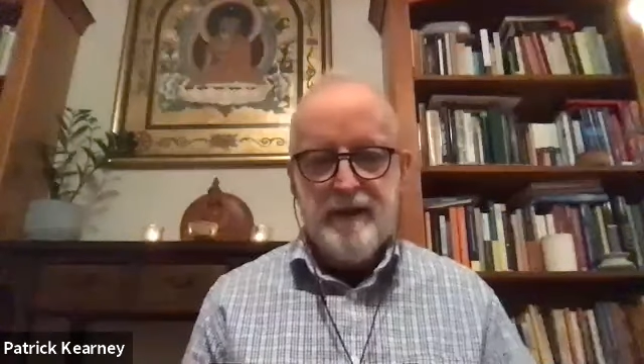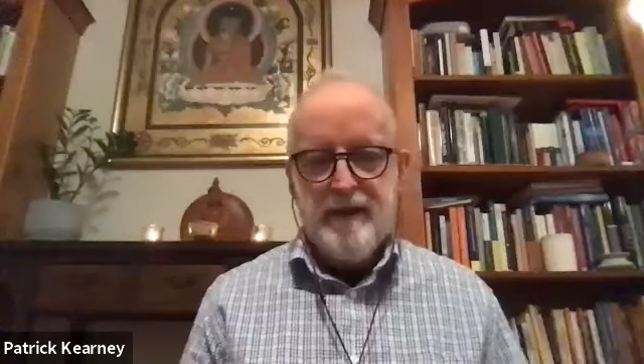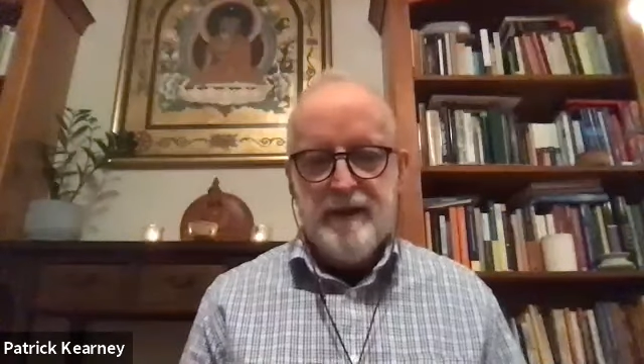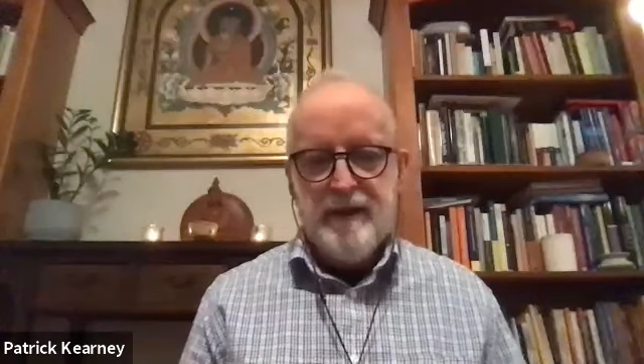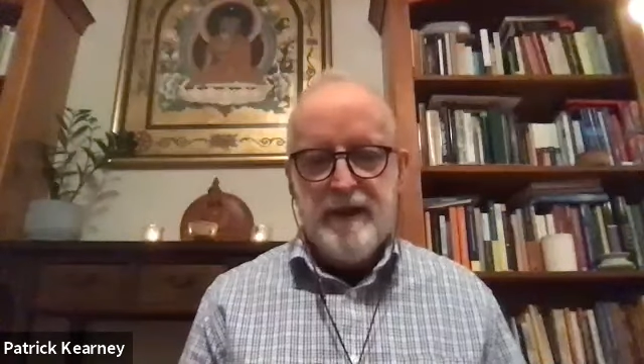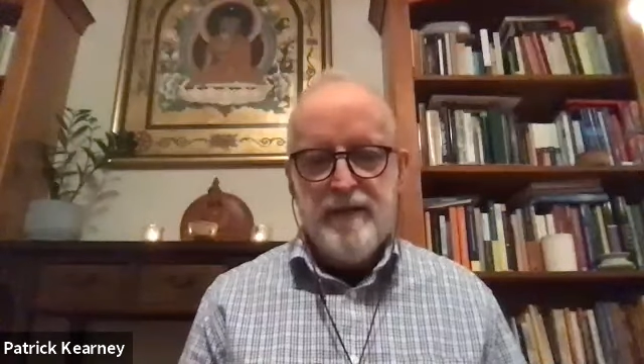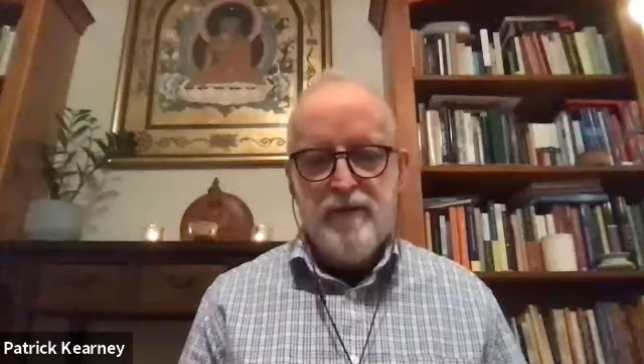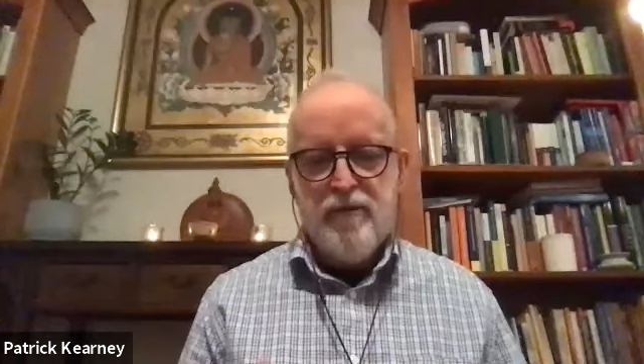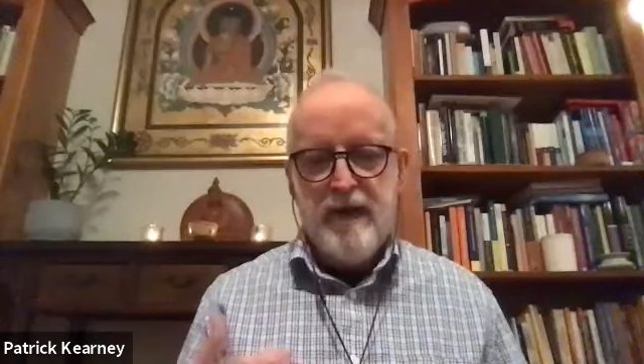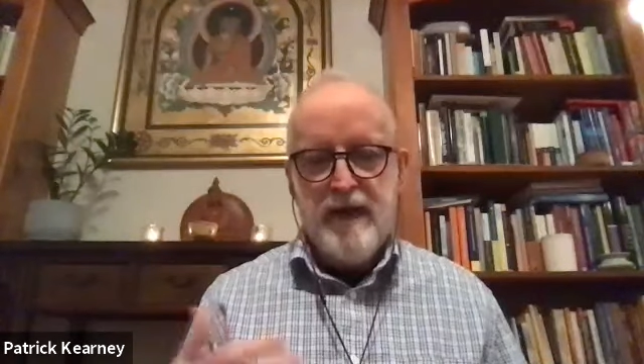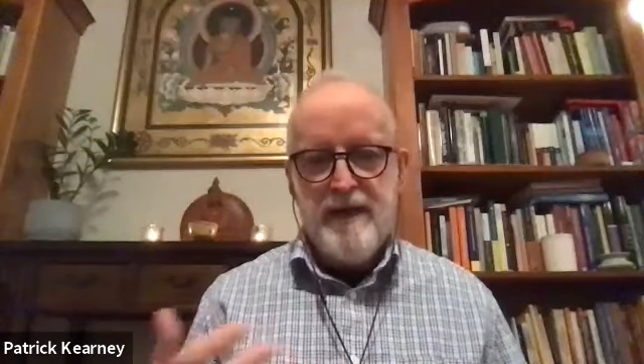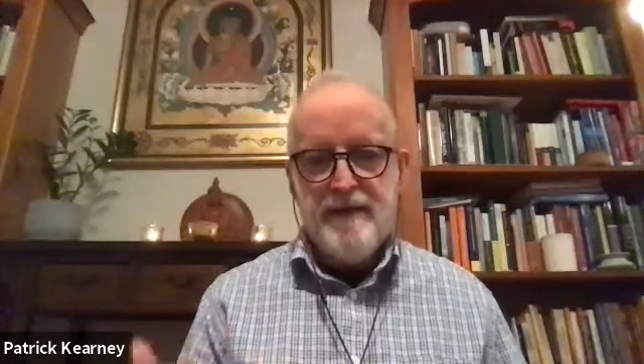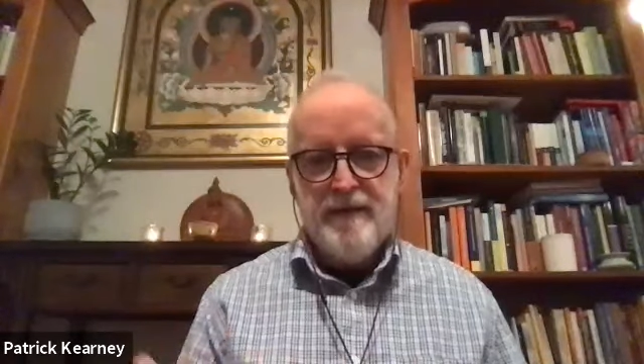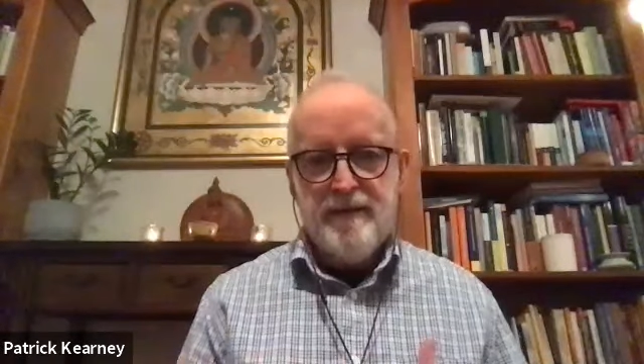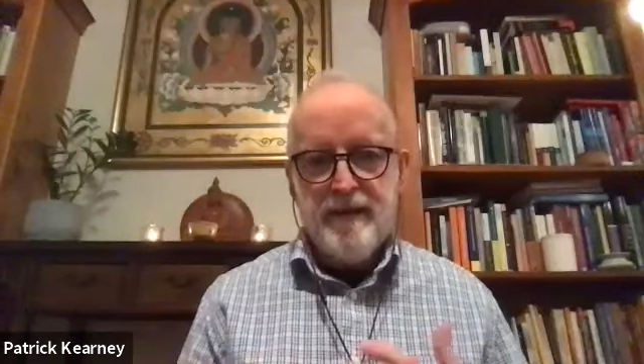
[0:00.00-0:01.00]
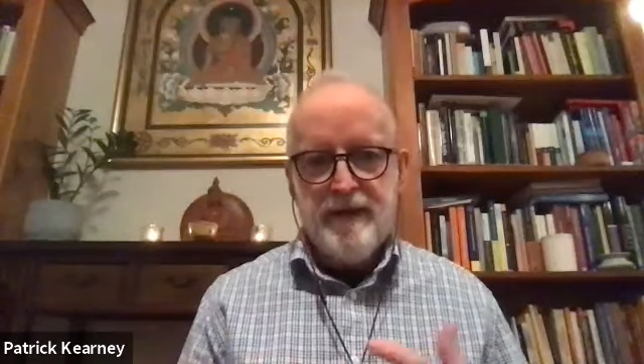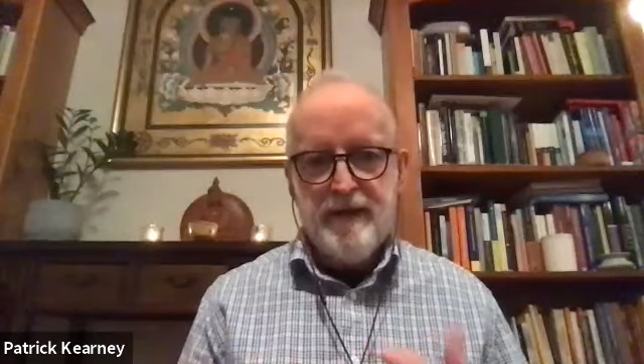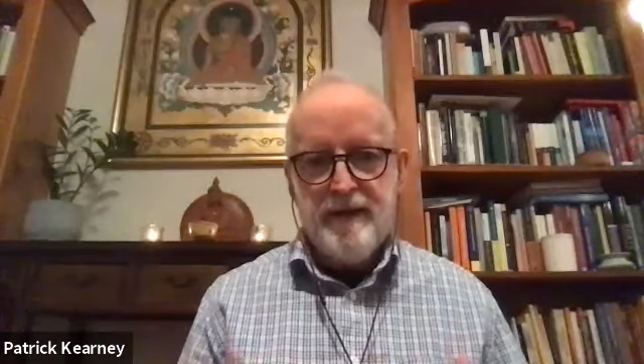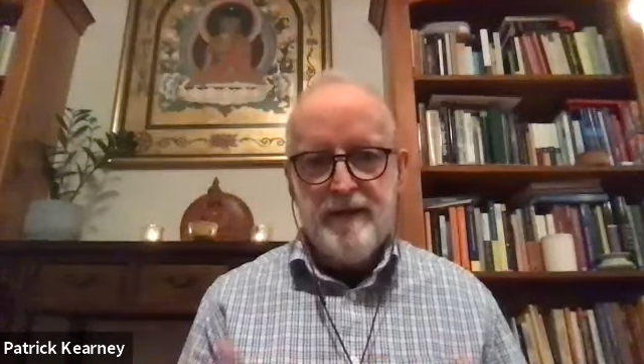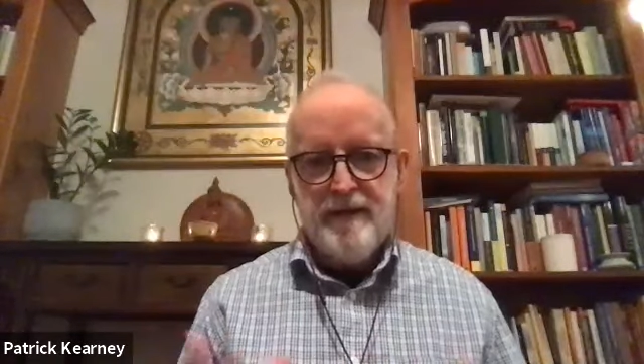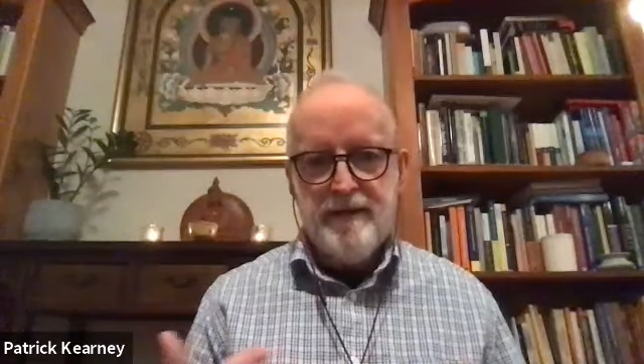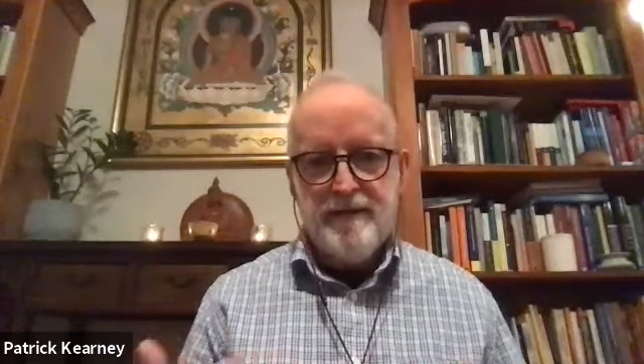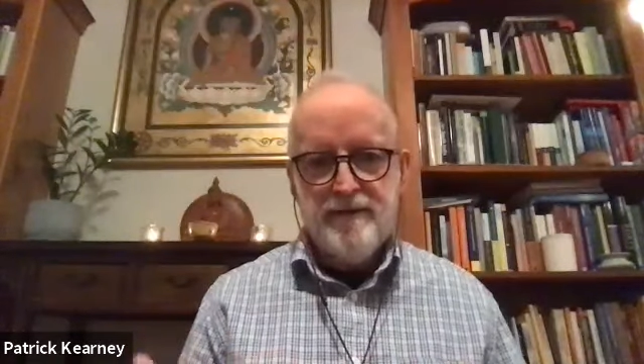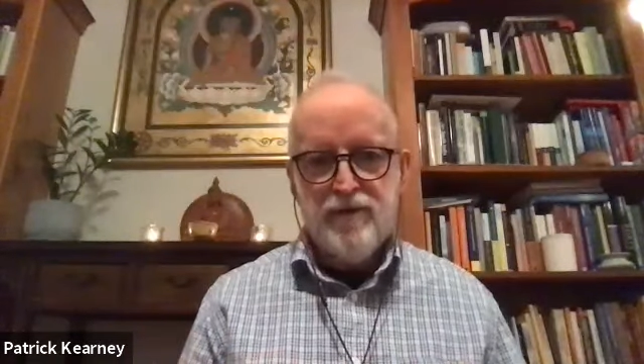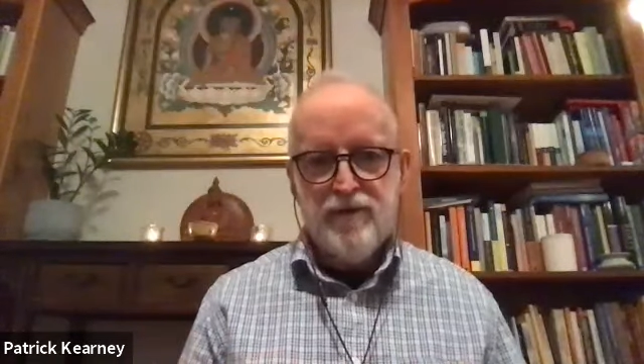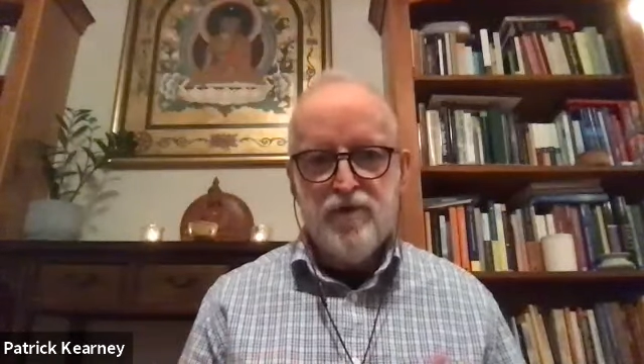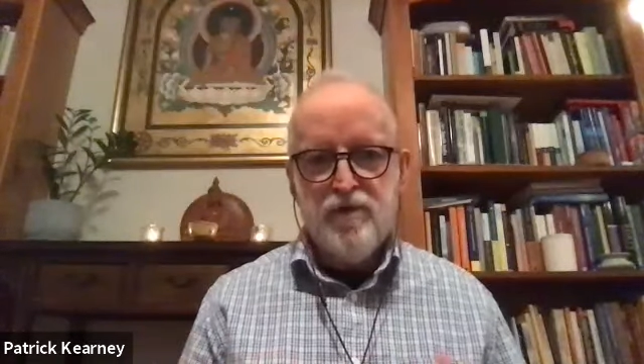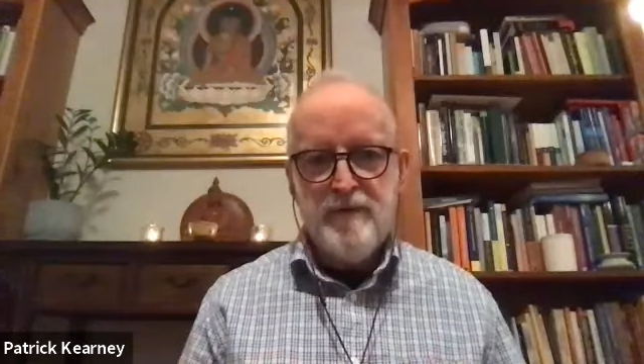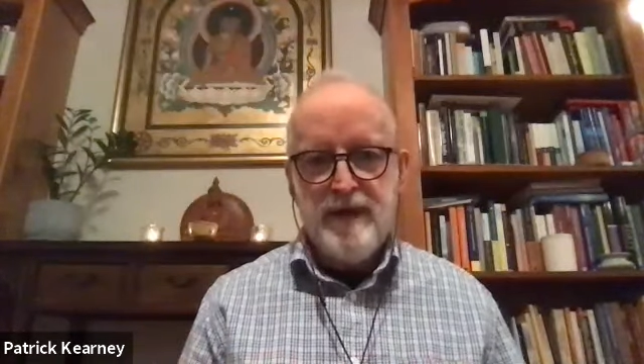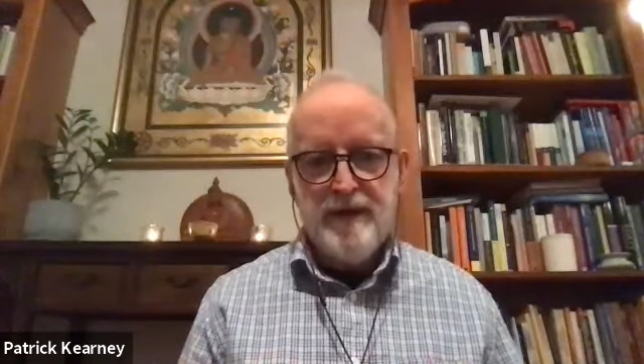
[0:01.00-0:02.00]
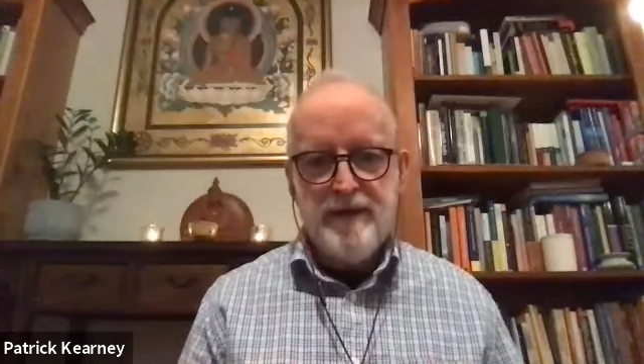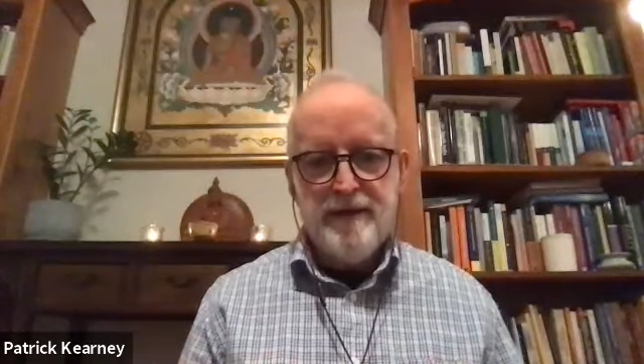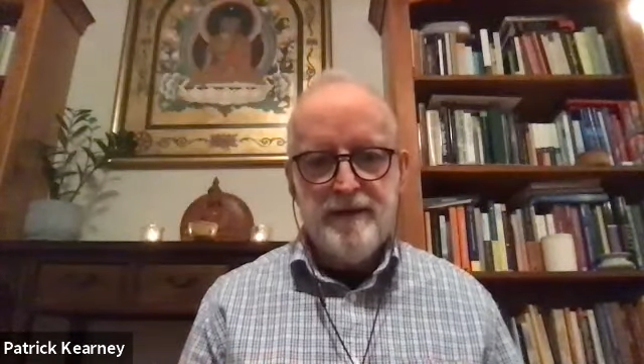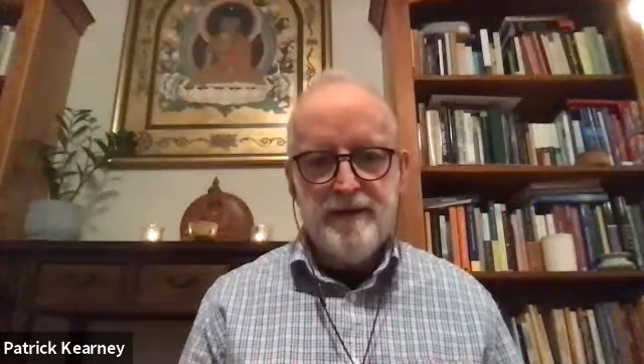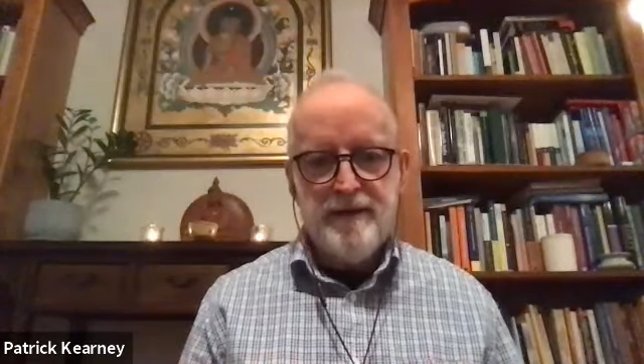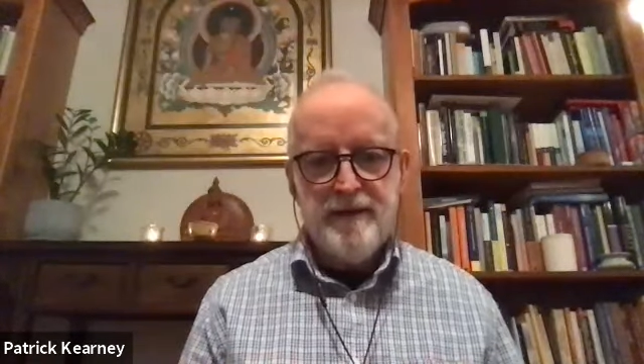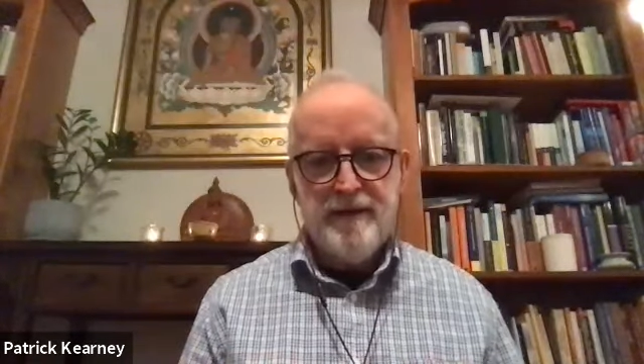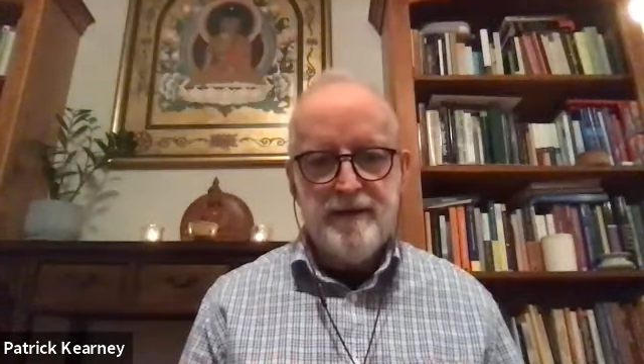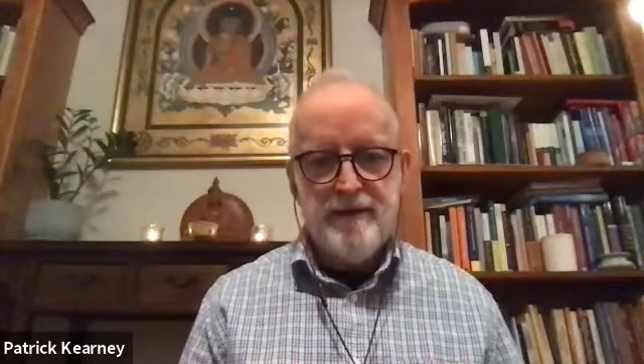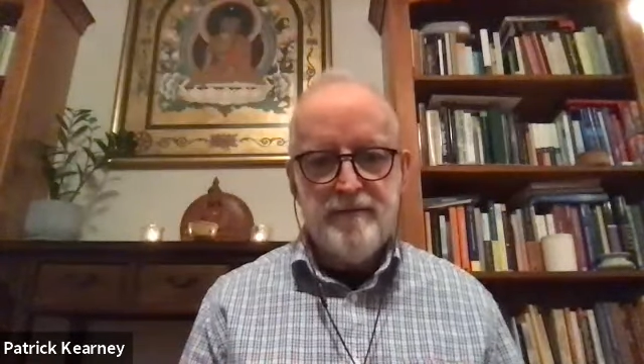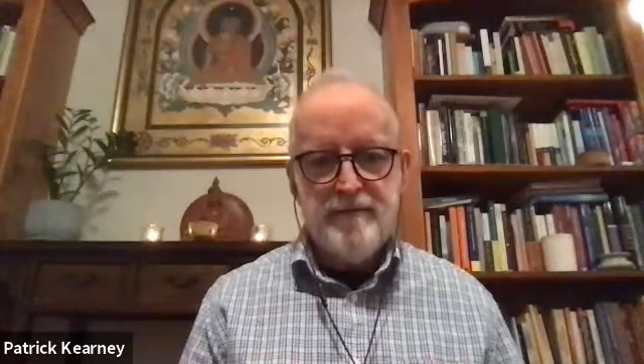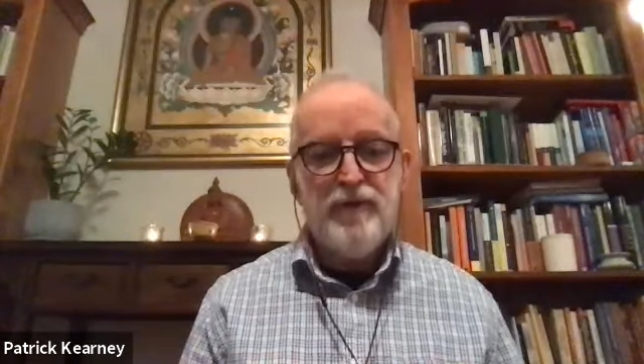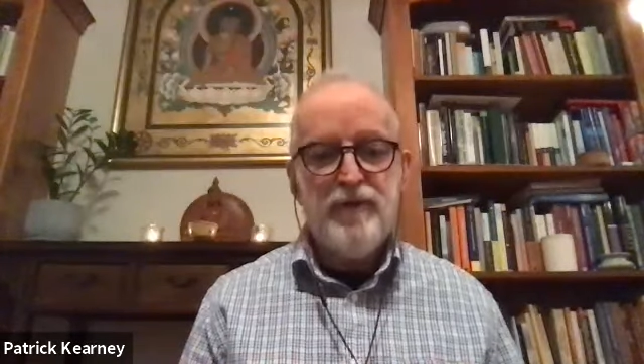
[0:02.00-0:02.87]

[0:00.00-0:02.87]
And the way that they talk about it, well, the